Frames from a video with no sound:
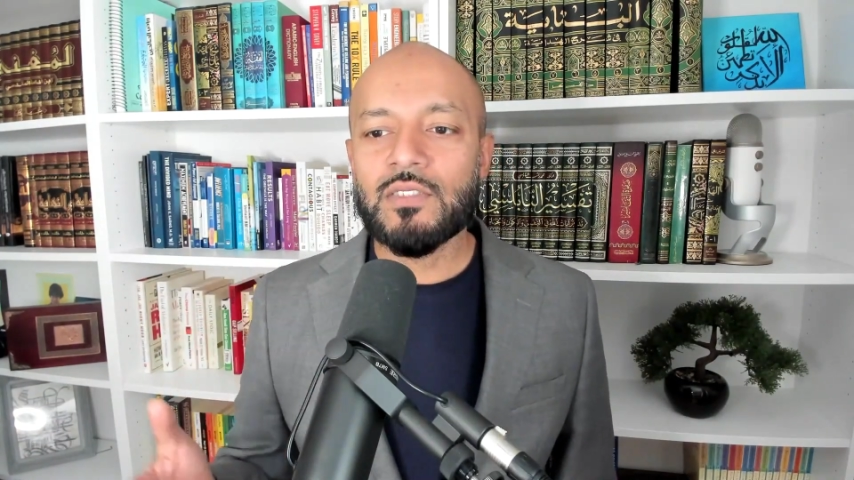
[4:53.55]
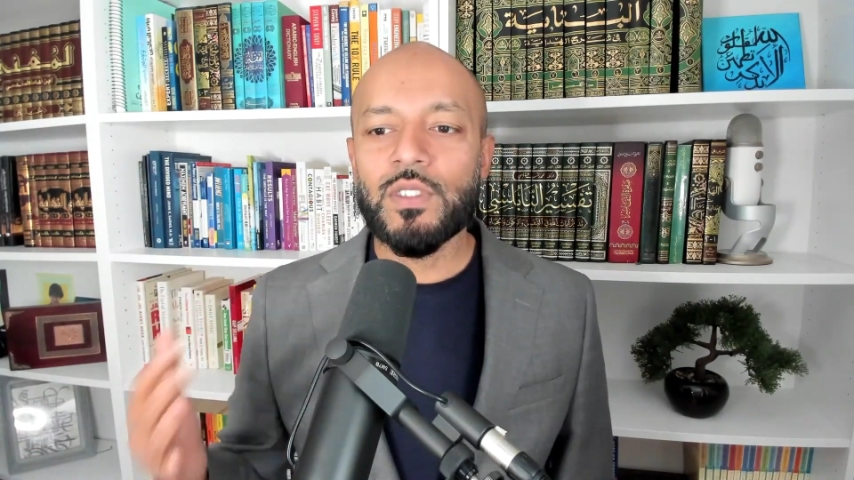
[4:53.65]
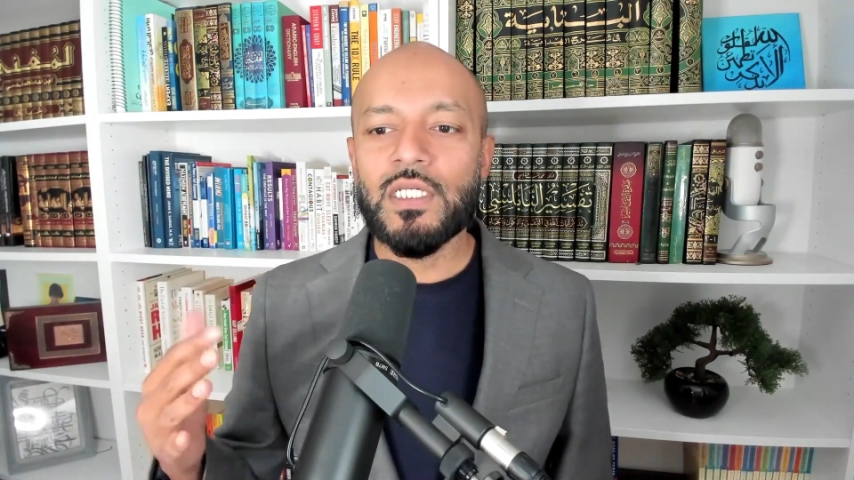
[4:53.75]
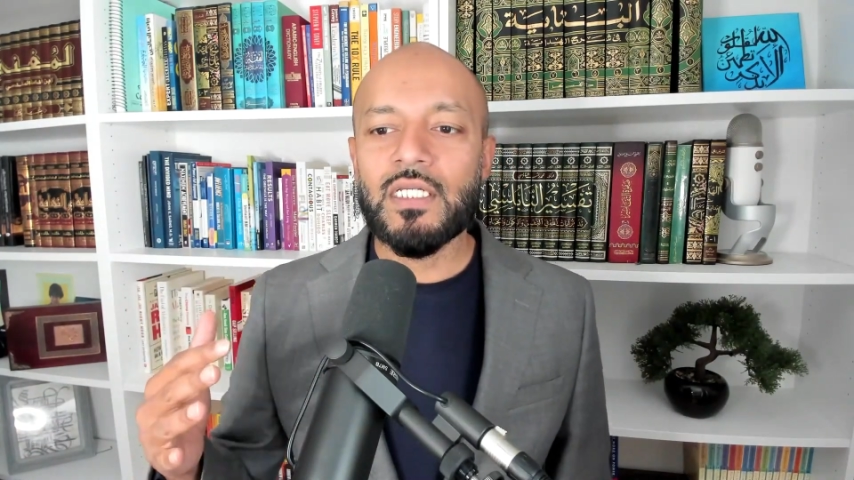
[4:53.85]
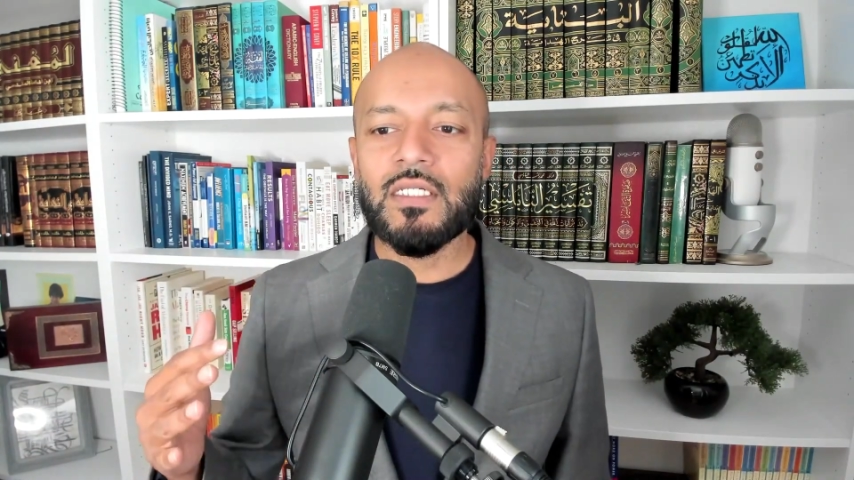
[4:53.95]
is
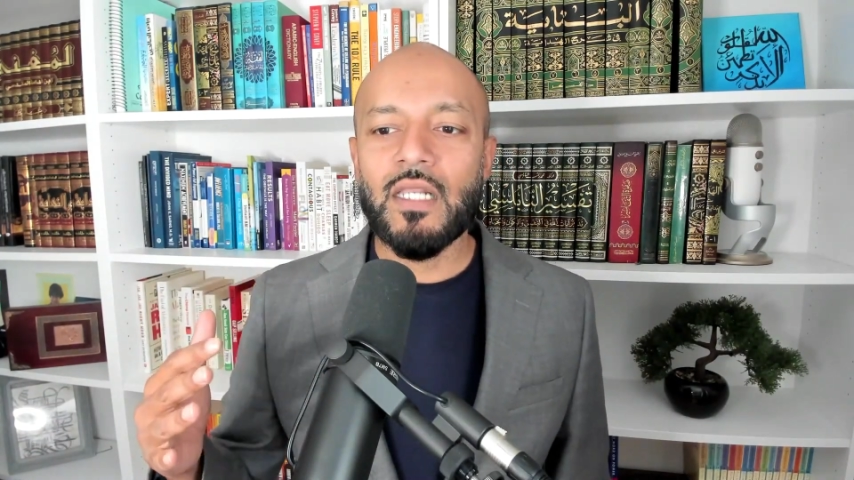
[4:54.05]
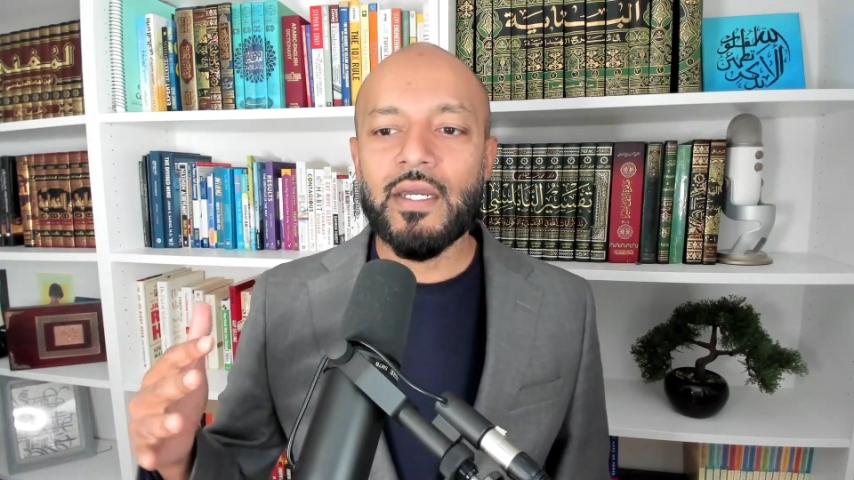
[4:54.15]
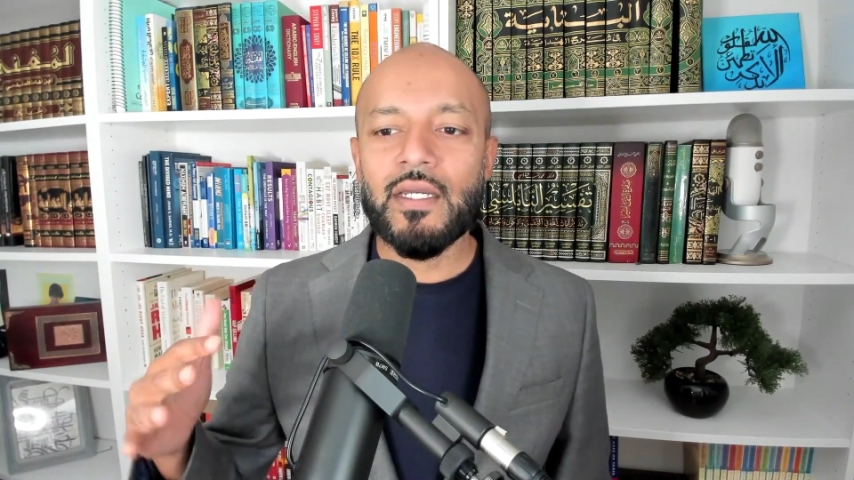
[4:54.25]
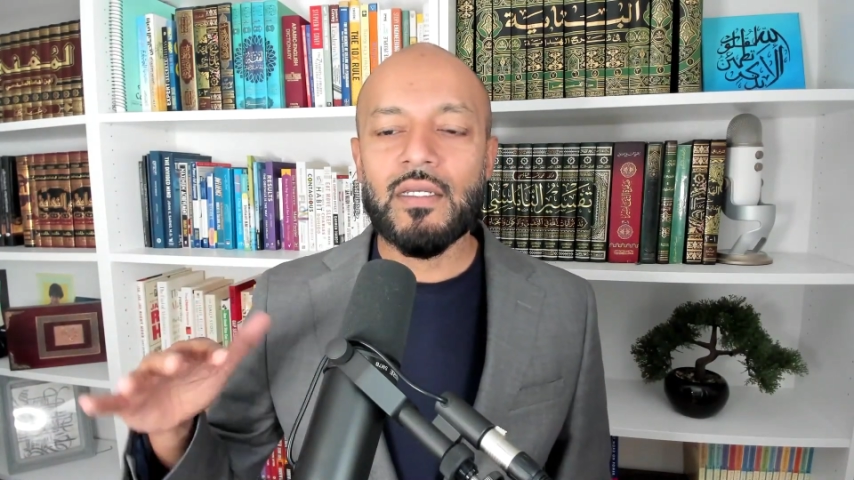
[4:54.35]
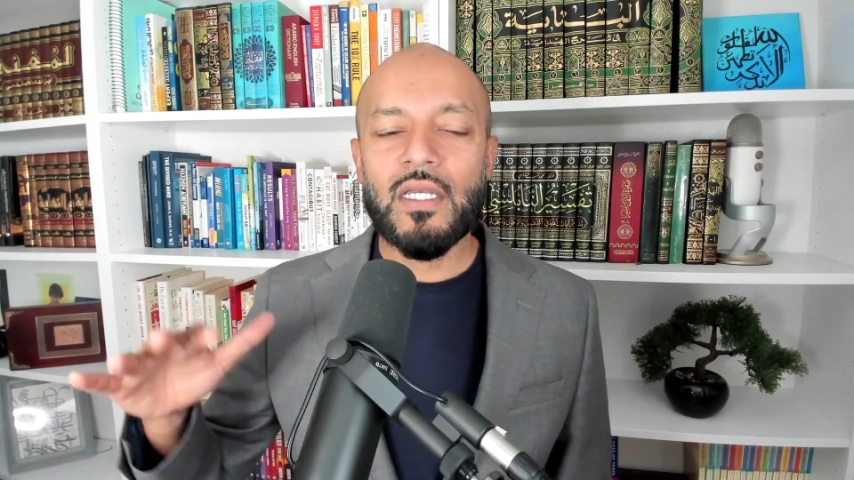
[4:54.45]

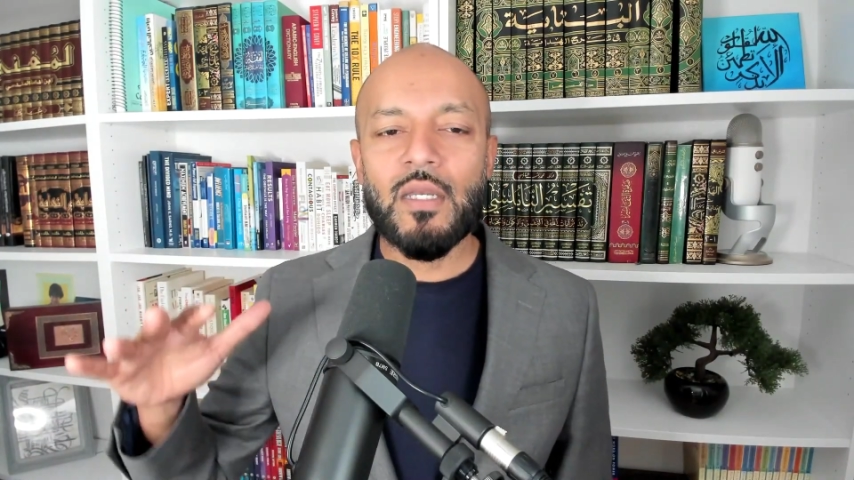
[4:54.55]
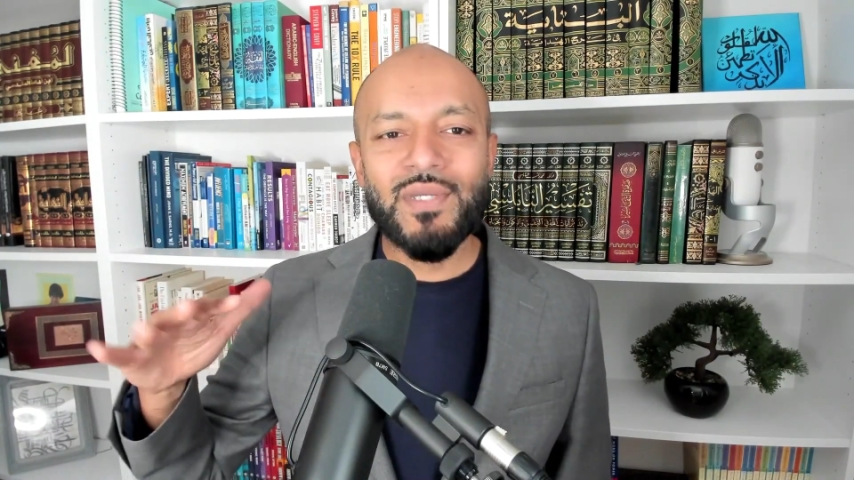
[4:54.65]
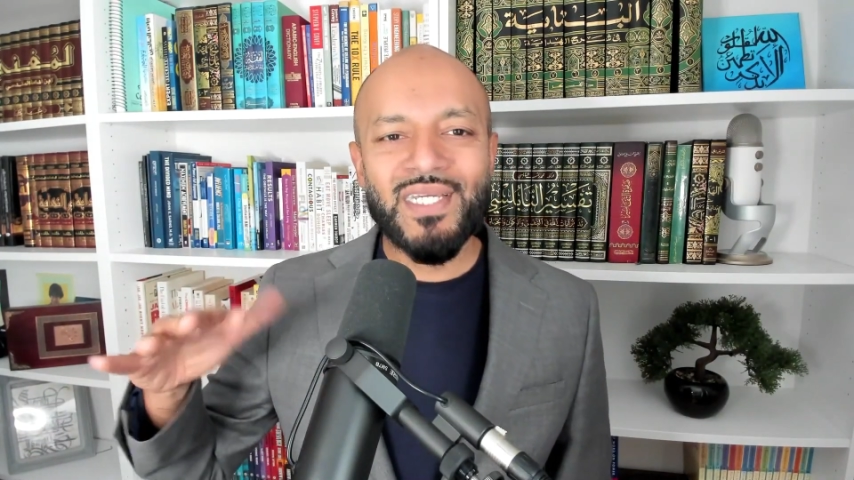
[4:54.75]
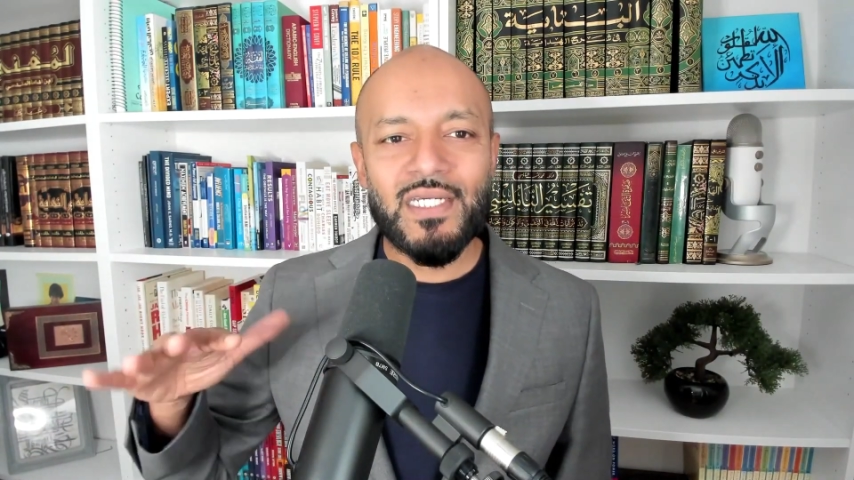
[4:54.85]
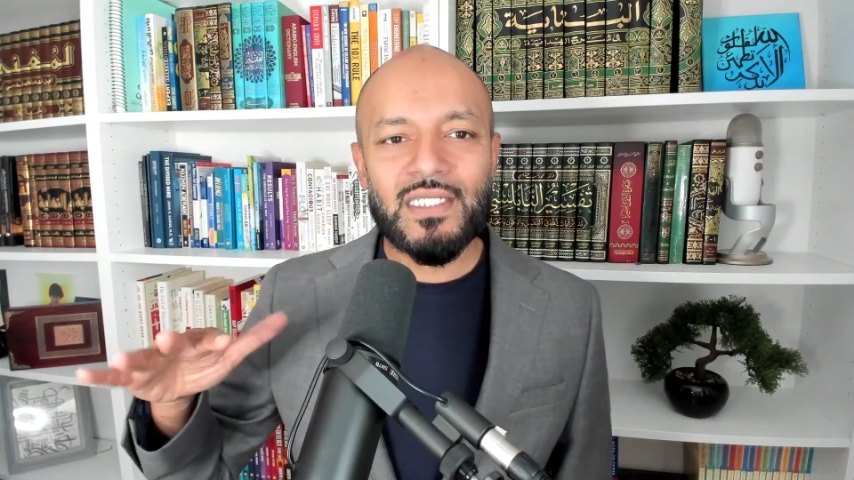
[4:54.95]
immediate